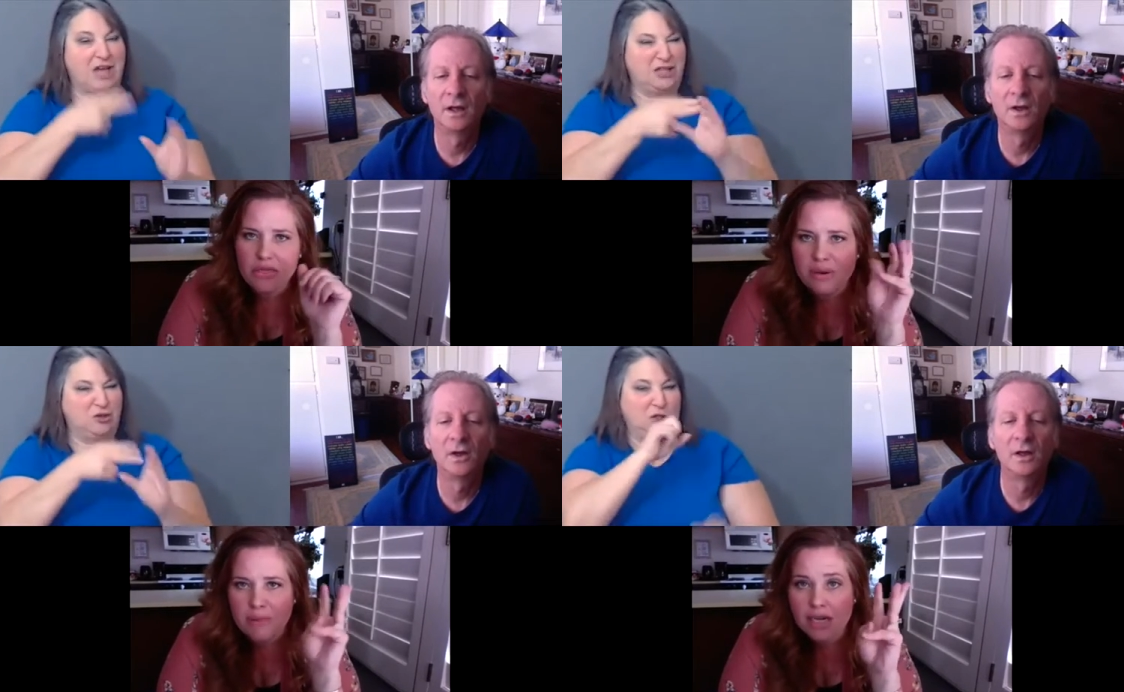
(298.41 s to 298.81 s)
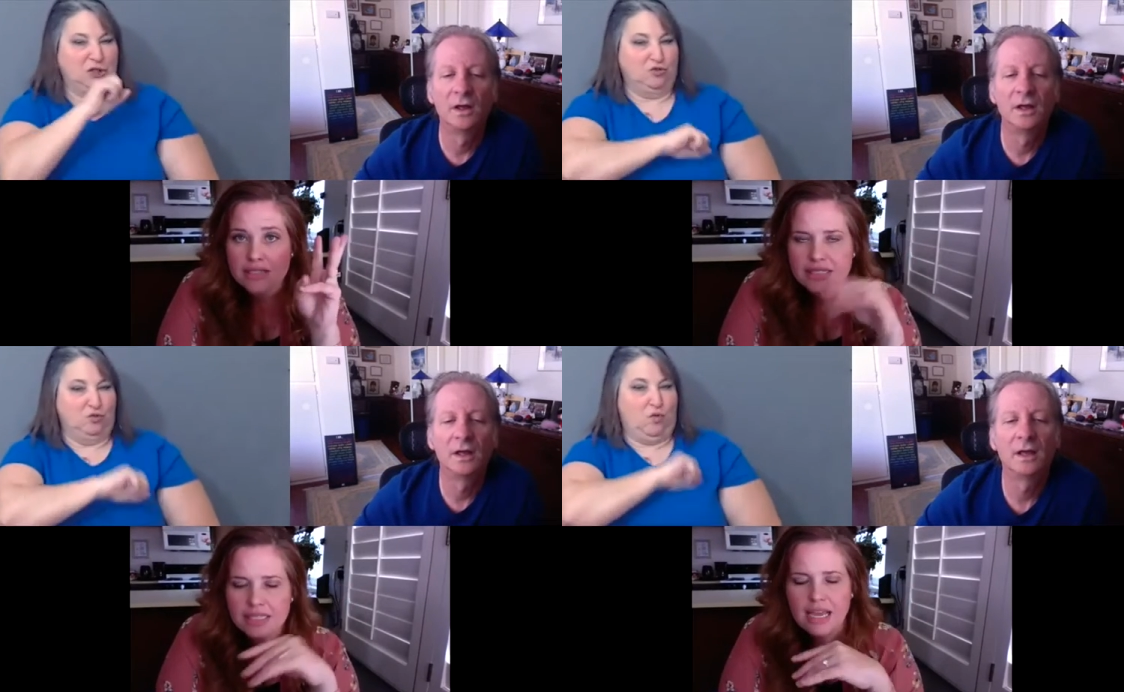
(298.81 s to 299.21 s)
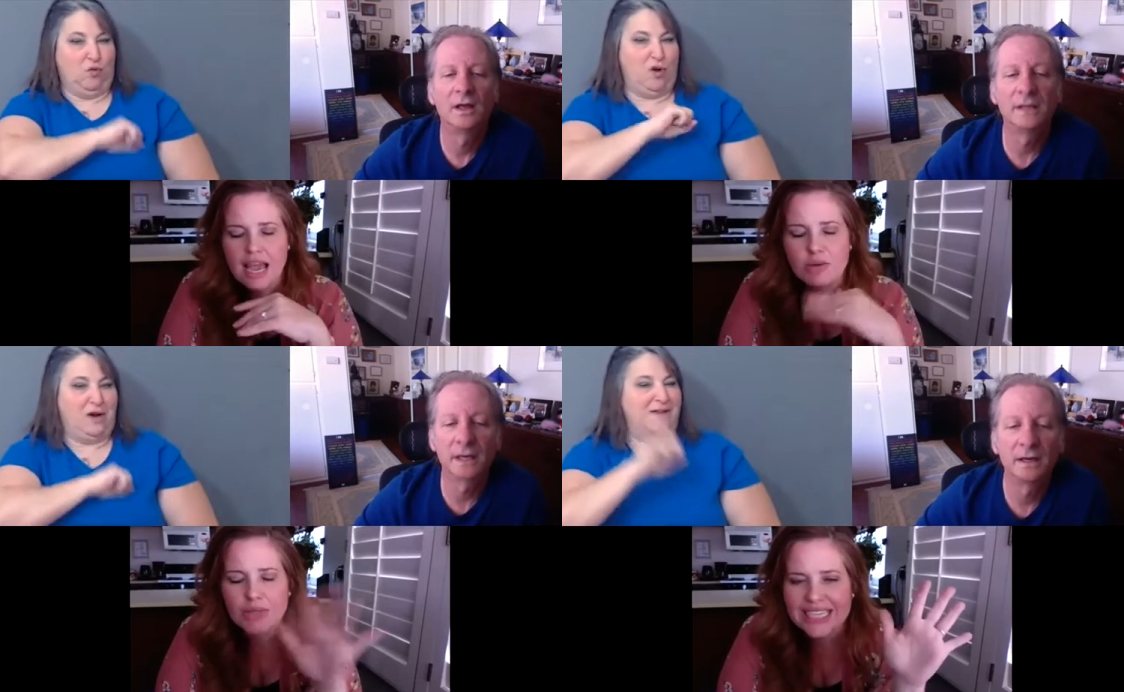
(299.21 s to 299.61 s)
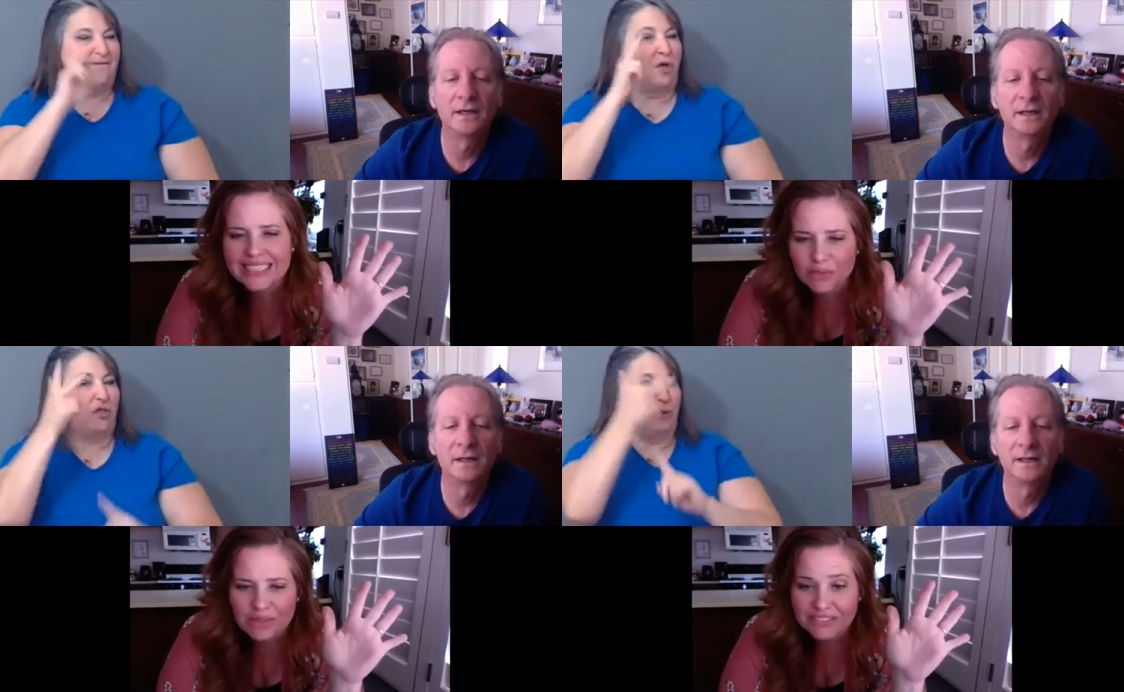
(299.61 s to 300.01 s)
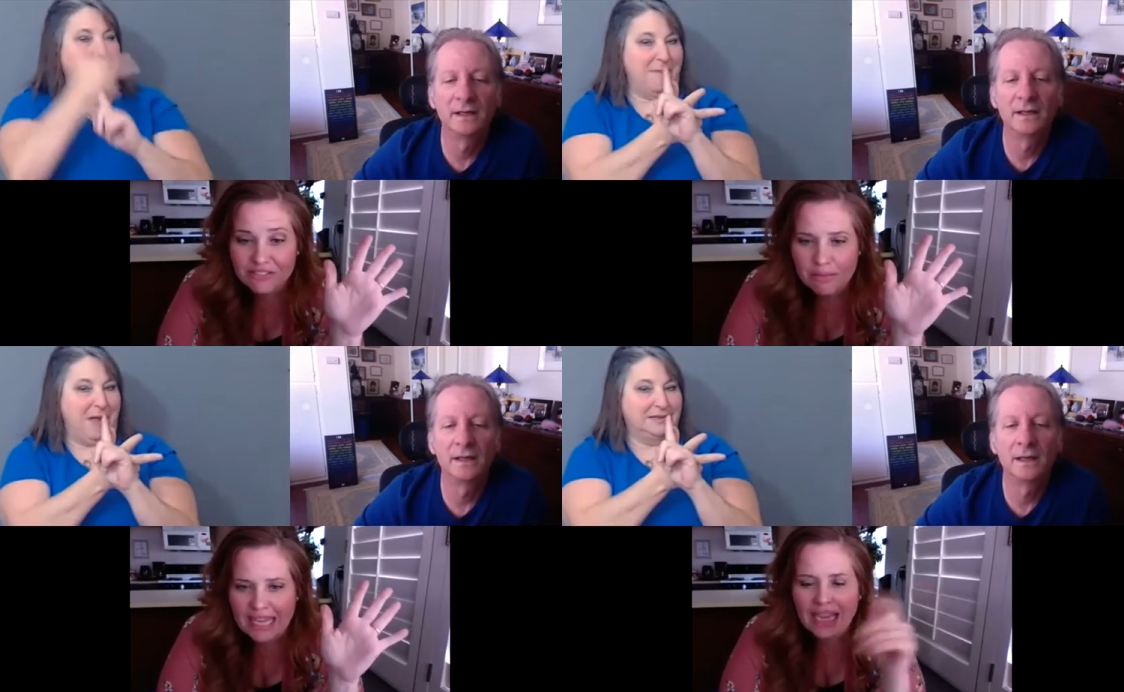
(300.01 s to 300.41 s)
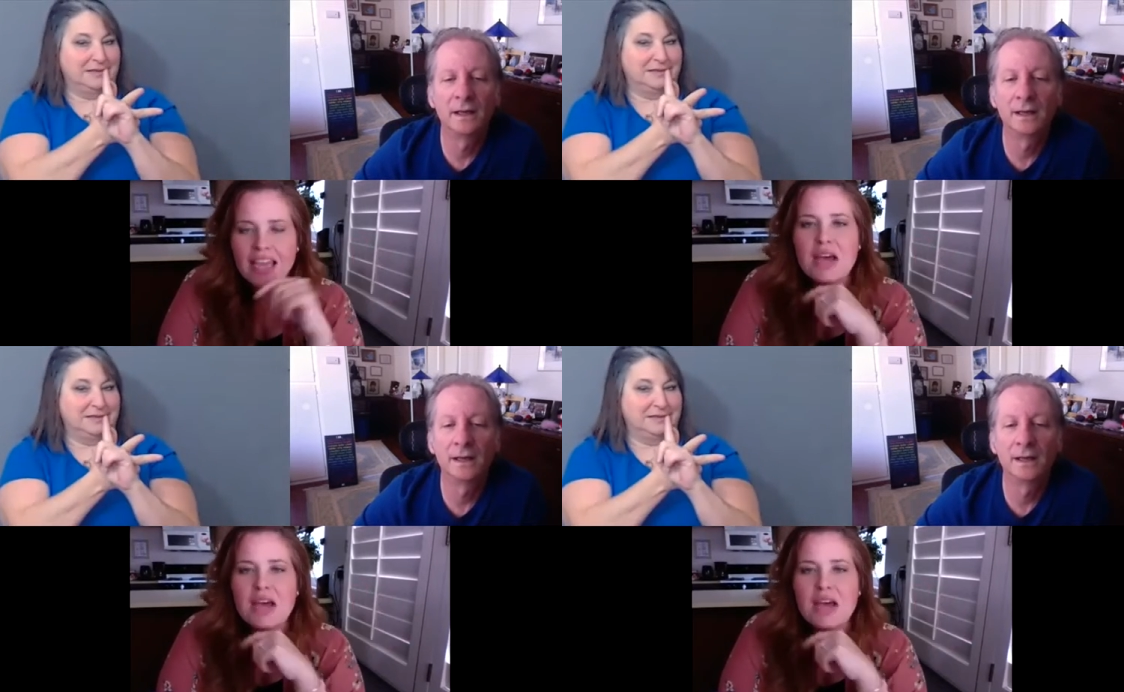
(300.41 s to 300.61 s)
Speaker 1: three months. I yeah. realized it wasn't for me.